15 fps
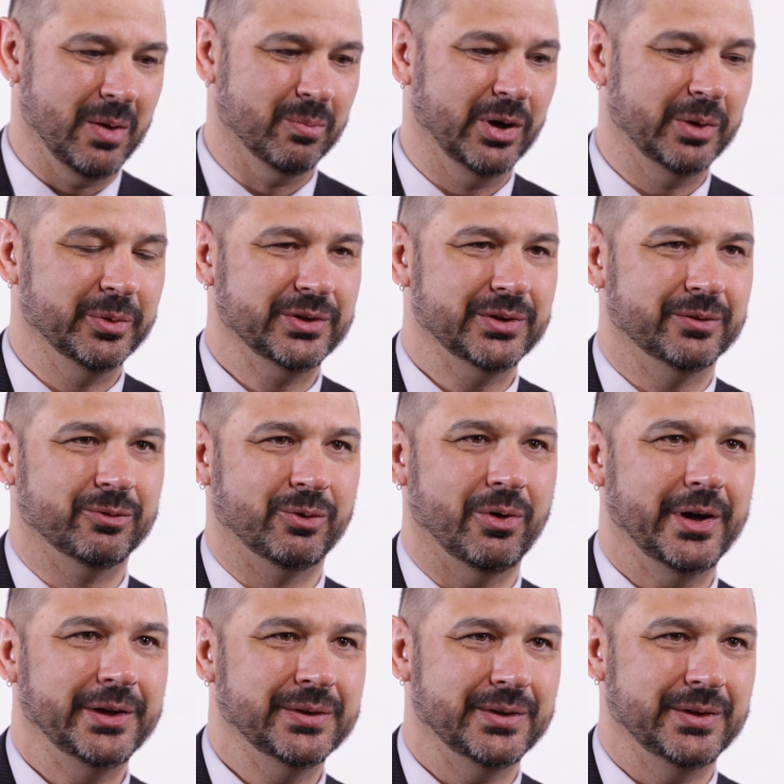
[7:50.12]
moments of
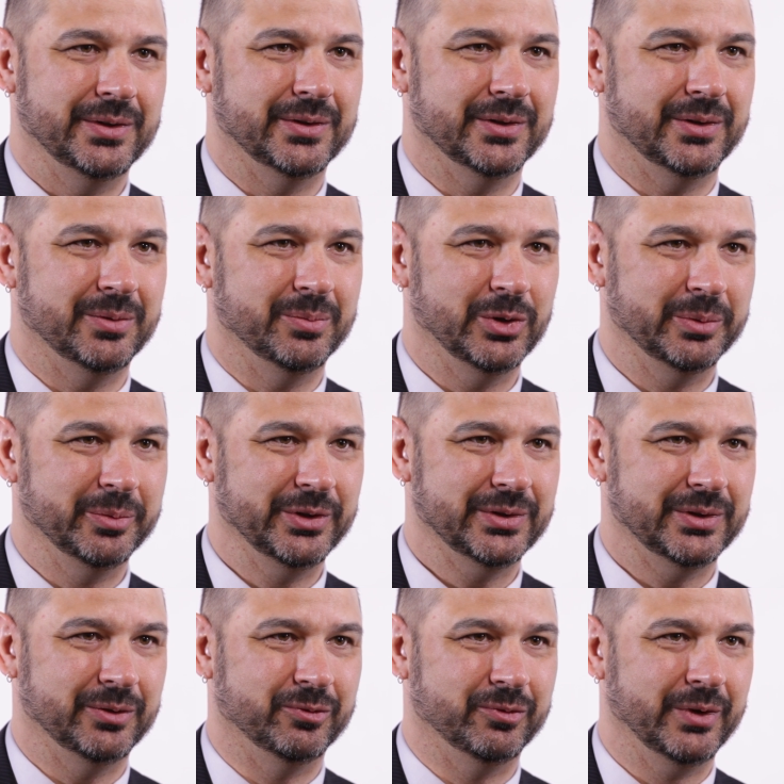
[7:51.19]
crises and the moments
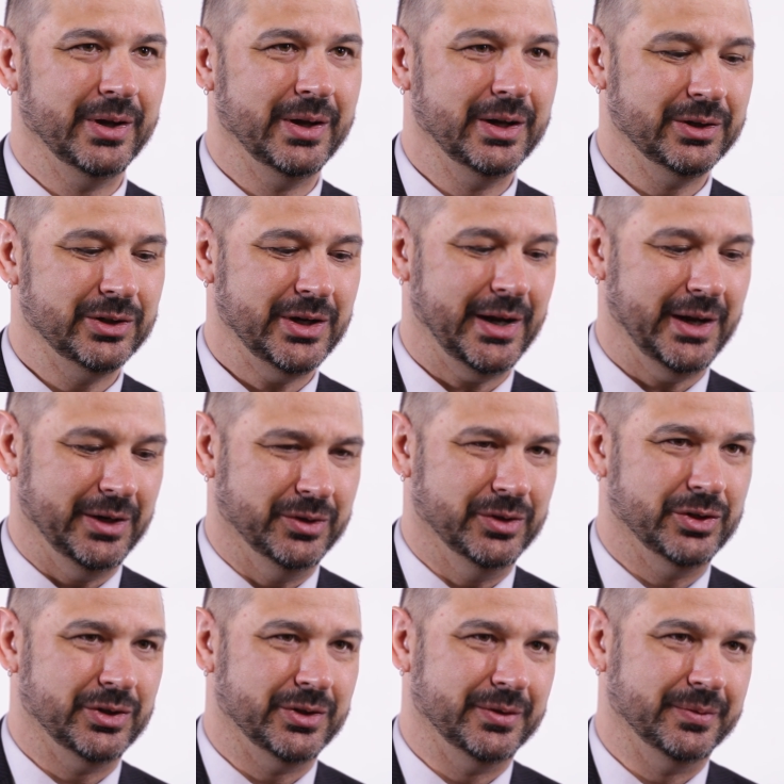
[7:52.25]
of change.